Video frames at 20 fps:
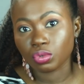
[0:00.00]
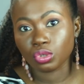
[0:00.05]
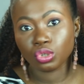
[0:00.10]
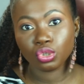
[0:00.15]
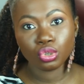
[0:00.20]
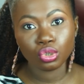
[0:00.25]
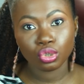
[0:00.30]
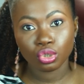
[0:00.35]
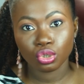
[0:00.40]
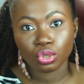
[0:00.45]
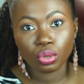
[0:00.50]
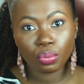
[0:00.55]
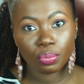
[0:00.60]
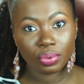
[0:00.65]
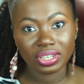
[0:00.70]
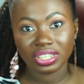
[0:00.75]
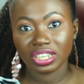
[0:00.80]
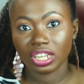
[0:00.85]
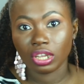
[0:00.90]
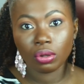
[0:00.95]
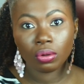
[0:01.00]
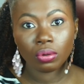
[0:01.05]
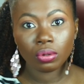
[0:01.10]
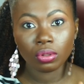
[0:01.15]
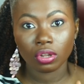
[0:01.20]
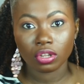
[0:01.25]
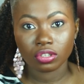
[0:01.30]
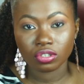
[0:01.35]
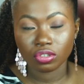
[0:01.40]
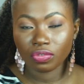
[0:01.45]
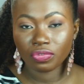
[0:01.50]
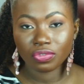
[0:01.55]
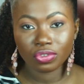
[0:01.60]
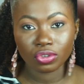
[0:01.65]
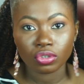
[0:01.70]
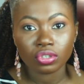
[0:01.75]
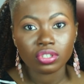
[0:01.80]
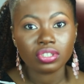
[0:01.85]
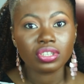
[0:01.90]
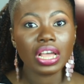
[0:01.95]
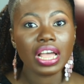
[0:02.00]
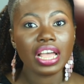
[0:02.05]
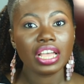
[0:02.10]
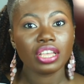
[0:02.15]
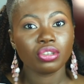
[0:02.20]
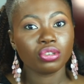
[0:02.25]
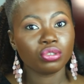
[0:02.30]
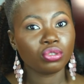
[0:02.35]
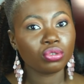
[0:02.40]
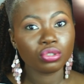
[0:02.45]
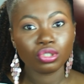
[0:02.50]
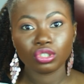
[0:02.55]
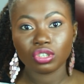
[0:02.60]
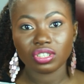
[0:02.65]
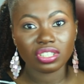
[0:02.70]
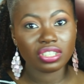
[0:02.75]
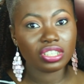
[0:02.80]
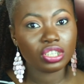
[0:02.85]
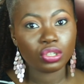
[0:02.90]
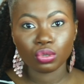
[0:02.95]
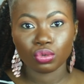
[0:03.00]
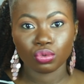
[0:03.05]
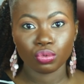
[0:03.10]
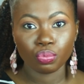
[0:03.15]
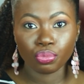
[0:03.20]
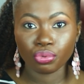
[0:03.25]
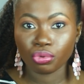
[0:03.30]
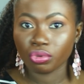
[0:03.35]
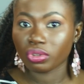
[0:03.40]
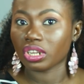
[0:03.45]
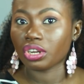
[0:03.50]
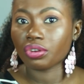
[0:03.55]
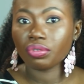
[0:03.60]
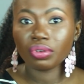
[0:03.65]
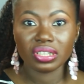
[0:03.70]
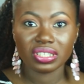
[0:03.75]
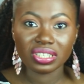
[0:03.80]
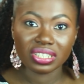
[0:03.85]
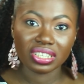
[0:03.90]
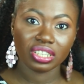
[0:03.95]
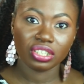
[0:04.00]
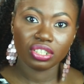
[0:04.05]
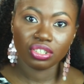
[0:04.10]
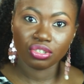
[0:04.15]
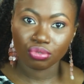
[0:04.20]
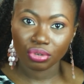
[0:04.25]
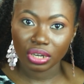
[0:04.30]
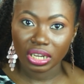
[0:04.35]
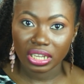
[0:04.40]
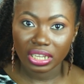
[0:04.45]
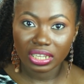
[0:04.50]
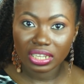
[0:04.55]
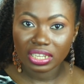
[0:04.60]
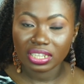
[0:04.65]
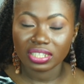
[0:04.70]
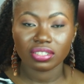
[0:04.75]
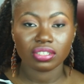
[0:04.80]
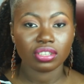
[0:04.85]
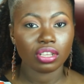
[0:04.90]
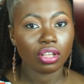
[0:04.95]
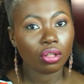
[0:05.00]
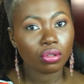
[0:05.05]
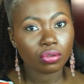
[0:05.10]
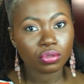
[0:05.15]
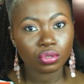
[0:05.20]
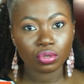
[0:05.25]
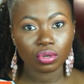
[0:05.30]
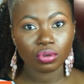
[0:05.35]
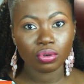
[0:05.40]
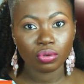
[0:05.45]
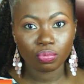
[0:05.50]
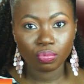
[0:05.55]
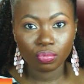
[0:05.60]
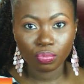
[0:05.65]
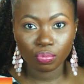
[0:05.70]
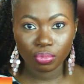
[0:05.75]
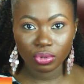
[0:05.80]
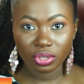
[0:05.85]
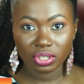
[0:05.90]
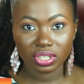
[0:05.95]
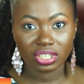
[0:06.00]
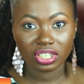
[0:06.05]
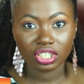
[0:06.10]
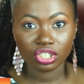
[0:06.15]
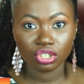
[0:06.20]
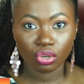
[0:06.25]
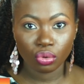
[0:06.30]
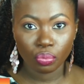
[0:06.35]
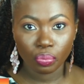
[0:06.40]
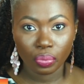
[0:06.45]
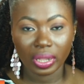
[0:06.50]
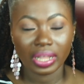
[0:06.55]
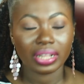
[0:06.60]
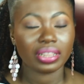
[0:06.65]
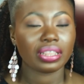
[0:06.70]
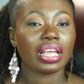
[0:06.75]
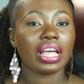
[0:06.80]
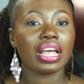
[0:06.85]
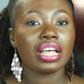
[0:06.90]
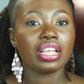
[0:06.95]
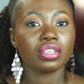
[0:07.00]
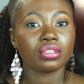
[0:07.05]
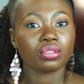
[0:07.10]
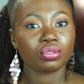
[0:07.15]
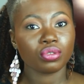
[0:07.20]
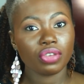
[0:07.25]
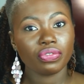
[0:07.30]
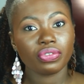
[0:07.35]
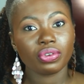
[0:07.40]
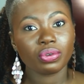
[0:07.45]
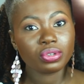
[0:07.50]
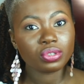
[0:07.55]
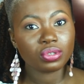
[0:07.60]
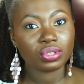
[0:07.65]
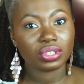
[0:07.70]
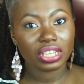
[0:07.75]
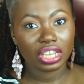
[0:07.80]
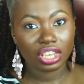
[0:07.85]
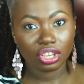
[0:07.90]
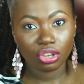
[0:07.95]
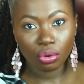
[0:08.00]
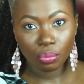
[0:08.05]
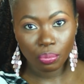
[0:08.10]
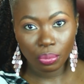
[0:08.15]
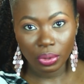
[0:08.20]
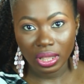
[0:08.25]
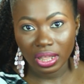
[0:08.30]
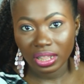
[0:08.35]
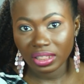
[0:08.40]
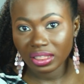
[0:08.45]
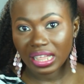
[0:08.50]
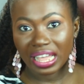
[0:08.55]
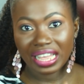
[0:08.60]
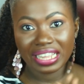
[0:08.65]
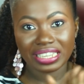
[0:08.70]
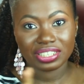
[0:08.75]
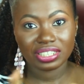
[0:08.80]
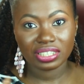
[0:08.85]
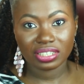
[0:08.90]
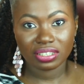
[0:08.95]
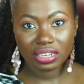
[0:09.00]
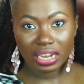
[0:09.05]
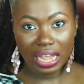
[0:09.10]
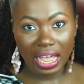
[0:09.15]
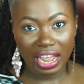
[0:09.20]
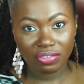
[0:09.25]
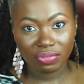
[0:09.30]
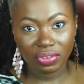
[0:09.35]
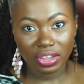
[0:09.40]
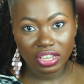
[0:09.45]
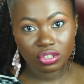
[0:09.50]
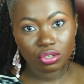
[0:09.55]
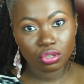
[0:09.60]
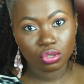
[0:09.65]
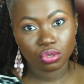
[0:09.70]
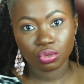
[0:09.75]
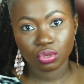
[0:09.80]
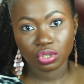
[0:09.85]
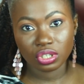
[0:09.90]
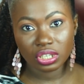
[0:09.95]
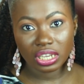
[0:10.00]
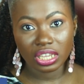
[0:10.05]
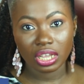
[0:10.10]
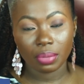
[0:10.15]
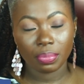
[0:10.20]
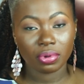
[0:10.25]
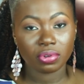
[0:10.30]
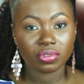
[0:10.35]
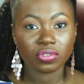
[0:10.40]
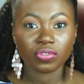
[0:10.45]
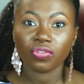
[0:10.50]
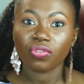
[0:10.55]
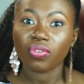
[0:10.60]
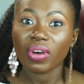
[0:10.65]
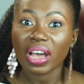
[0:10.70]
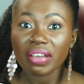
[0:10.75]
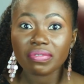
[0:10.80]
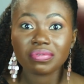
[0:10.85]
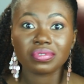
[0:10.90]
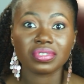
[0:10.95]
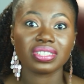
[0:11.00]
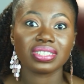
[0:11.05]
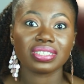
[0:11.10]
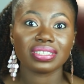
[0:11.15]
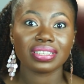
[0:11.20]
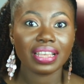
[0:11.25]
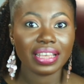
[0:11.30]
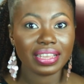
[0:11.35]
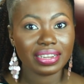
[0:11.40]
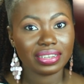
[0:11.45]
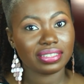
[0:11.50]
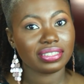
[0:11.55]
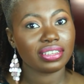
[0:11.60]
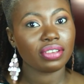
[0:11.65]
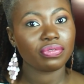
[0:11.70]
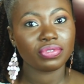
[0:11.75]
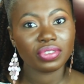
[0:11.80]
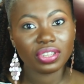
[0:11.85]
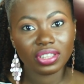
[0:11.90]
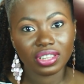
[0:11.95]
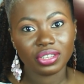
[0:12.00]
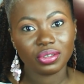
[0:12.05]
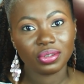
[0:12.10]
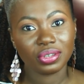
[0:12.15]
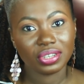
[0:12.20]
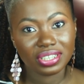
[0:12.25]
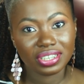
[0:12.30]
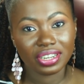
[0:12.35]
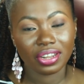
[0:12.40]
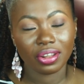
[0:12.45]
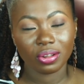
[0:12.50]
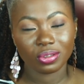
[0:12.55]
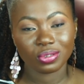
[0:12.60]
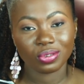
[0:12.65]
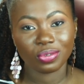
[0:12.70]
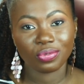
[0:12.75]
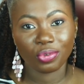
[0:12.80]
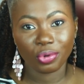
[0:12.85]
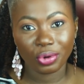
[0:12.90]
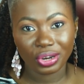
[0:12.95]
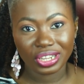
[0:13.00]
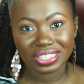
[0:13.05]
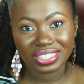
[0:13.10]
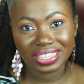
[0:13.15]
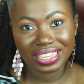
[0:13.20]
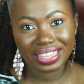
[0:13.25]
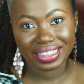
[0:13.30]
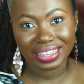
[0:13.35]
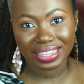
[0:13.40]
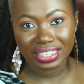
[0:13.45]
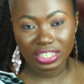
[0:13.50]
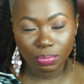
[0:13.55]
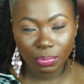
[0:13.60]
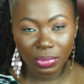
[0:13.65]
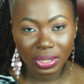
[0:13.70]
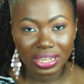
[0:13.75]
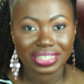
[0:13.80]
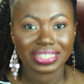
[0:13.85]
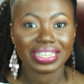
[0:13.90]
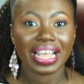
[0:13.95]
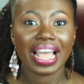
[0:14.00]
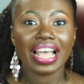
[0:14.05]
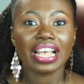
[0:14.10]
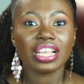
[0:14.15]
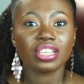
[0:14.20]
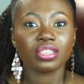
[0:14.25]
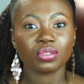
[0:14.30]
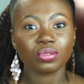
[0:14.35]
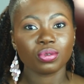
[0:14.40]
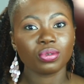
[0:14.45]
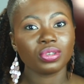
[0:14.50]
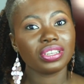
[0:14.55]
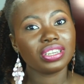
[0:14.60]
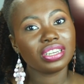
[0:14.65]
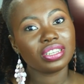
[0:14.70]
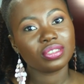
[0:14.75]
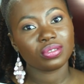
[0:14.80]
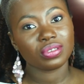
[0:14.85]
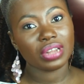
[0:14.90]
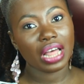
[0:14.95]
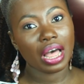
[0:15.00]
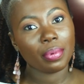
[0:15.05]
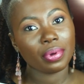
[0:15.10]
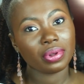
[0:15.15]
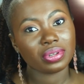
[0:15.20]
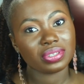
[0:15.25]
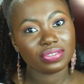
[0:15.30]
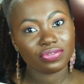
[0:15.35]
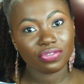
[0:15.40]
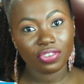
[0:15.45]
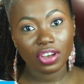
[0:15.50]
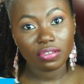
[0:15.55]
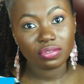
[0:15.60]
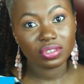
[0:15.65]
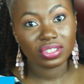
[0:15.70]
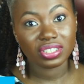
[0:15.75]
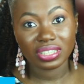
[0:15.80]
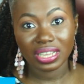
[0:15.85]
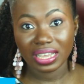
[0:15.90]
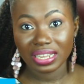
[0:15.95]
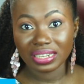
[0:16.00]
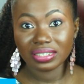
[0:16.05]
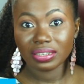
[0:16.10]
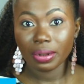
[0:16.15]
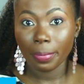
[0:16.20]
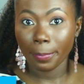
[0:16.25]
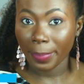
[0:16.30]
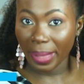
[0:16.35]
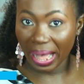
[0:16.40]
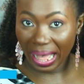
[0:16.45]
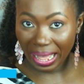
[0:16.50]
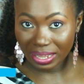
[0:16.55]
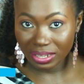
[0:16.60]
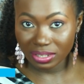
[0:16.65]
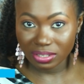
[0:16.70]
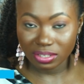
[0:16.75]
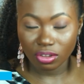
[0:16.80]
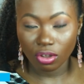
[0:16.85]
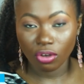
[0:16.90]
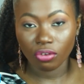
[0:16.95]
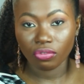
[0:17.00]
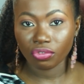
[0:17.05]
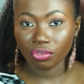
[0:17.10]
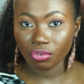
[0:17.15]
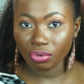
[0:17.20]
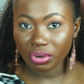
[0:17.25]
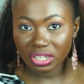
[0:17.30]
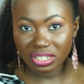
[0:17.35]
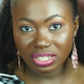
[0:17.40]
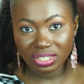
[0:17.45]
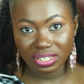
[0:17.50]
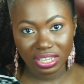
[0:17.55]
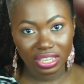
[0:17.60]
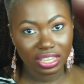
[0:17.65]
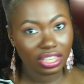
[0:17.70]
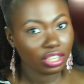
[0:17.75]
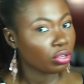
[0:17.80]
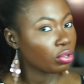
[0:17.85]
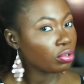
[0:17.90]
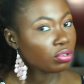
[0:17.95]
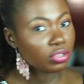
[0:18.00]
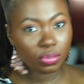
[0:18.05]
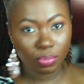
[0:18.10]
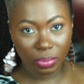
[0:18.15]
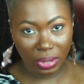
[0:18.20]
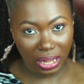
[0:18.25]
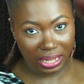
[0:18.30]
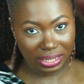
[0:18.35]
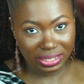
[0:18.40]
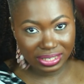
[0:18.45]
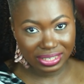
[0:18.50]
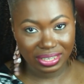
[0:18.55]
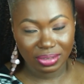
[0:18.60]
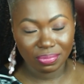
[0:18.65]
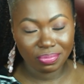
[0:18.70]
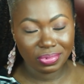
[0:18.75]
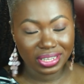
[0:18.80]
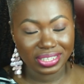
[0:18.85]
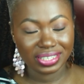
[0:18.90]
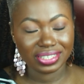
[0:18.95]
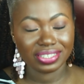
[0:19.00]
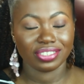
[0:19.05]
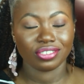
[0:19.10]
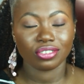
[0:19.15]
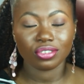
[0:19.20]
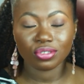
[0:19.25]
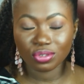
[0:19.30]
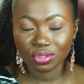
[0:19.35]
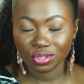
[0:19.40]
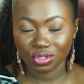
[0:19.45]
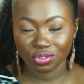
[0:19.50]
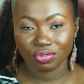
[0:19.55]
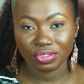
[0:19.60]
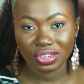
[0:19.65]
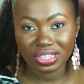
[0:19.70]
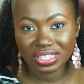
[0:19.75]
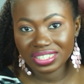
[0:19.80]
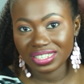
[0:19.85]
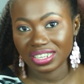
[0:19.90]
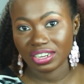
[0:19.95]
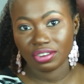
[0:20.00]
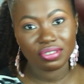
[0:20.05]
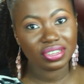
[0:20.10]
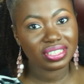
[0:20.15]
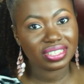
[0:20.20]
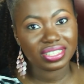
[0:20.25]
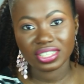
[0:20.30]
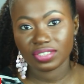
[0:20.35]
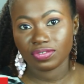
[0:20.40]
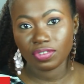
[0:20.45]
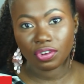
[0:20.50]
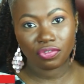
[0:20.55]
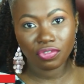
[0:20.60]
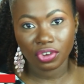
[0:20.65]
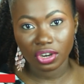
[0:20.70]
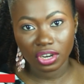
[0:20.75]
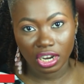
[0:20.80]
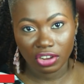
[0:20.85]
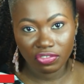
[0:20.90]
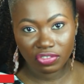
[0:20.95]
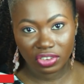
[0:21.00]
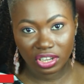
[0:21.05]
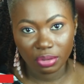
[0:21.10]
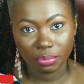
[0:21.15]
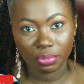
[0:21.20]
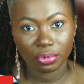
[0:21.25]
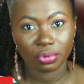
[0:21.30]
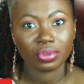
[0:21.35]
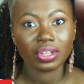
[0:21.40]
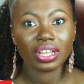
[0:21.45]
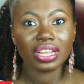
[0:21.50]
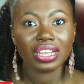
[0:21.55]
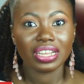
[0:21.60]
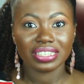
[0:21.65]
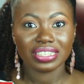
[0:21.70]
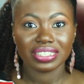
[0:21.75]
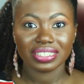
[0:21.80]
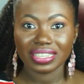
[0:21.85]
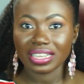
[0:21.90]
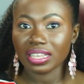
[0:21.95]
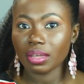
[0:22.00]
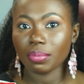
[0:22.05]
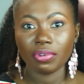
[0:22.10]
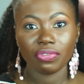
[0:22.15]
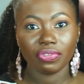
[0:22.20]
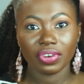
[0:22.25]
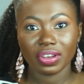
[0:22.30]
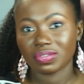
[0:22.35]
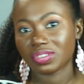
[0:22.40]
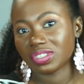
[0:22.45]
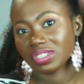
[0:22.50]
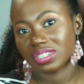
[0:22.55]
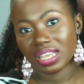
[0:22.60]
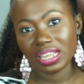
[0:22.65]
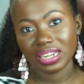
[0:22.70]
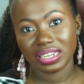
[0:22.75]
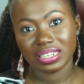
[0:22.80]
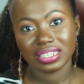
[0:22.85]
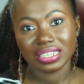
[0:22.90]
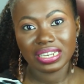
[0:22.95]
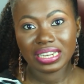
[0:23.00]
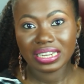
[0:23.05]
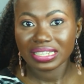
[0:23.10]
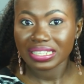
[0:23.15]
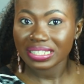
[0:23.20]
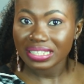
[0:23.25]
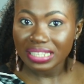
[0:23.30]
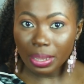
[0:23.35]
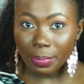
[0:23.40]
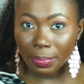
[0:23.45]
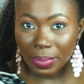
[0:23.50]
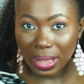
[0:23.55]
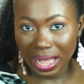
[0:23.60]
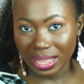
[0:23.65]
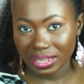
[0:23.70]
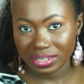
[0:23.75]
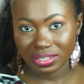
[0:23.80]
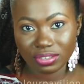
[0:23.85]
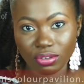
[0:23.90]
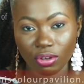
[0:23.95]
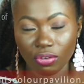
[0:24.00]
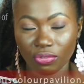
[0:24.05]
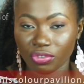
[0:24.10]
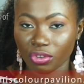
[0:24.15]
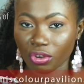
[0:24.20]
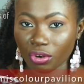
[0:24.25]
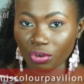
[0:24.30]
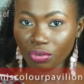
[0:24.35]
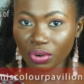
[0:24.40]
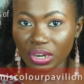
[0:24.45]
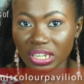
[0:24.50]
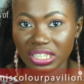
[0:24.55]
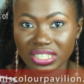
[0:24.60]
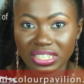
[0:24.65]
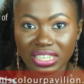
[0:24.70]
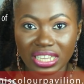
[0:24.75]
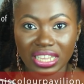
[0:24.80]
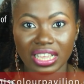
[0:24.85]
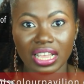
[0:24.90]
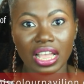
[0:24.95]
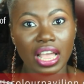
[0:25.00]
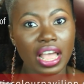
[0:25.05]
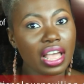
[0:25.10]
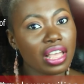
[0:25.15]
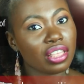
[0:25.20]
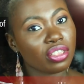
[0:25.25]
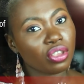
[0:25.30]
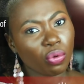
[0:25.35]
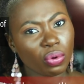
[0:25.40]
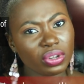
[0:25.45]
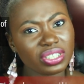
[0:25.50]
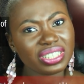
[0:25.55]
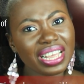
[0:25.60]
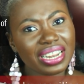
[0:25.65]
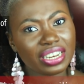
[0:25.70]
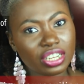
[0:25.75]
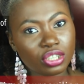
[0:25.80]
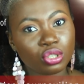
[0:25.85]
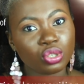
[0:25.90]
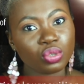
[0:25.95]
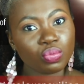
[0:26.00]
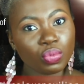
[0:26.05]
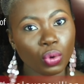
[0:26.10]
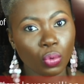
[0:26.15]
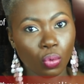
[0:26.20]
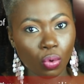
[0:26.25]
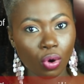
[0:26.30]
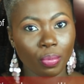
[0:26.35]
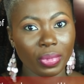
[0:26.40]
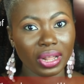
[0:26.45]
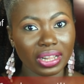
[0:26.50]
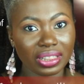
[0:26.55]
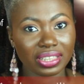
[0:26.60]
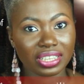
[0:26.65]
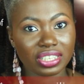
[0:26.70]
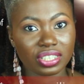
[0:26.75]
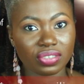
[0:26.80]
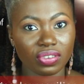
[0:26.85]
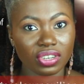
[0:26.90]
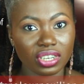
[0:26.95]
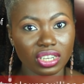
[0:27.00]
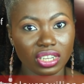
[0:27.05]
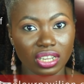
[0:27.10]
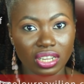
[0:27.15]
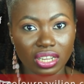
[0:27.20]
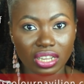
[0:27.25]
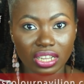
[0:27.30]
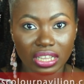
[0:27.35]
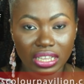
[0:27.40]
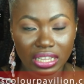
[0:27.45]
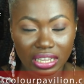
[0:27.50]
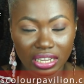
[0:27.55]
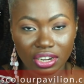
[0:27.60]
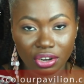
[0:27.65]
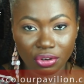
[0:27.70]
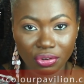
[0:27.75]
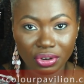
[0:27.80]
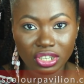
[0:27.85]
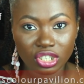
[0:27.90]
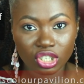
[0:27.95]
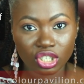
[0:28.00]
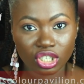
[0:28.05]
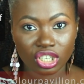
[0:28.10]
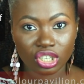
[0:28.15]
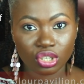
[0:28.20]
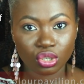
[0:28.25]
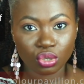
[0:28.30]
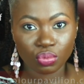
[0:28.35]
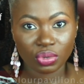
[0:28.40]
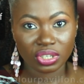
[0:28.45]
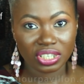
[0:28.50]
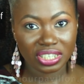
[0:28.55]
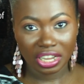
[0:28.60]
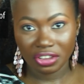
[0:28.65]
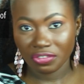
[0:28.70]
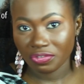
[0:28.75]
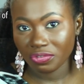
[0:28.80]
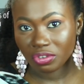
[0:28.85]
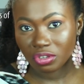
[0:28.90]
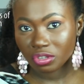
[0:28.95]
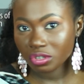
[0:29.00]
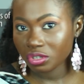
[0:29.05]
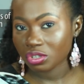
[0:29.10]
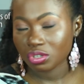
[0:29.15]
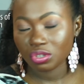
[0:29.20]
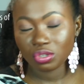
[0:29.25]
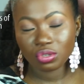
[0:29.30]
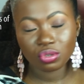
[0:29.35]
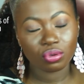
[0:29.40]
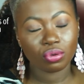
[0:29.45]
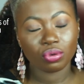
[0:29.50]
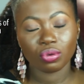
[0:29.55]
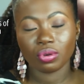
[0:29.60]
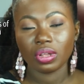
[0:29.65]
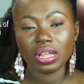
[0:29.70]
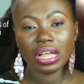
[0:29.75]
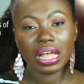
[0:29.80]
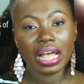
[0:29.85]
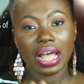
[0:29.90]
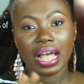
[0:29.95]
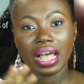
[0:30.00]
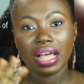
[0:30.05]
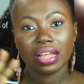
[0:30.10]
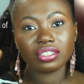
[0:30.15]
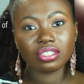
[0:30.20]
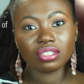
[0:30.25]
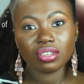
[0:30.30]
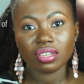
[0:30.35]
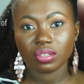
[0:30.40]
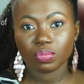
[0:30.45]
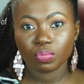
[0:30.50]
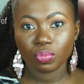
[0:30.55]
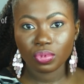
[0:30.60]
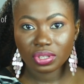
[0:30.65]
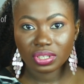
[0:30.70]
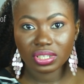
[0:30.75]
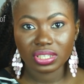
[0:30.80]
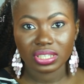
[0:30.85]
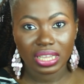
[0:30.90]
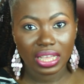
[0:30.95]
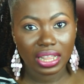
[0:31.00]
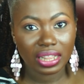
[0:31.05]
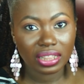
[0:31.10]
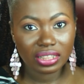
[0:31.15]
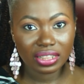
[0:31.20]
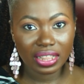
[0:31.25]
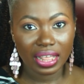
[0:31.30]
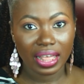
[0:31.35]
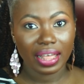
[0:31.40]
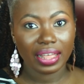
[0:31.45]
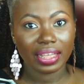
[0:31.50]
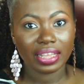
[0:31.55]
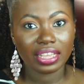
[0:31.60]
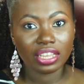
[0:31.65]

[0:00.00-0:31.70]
will do your body a whole lot of good. You don't just need to brew the green tea and you drink it, also put it in your bath. So if you want to take your bath, I advise you to take about 5 to 10. Definitely you need a lot of green tea in this place, so you need about 5 to 10 bags of green tea. Don't use black tea, please, just use green tea. Green tea is very, very available. Take about 5 to 10 tea bags of your green tea. Your water needs to be warm at least for the green tea to be diffused, so just put it in there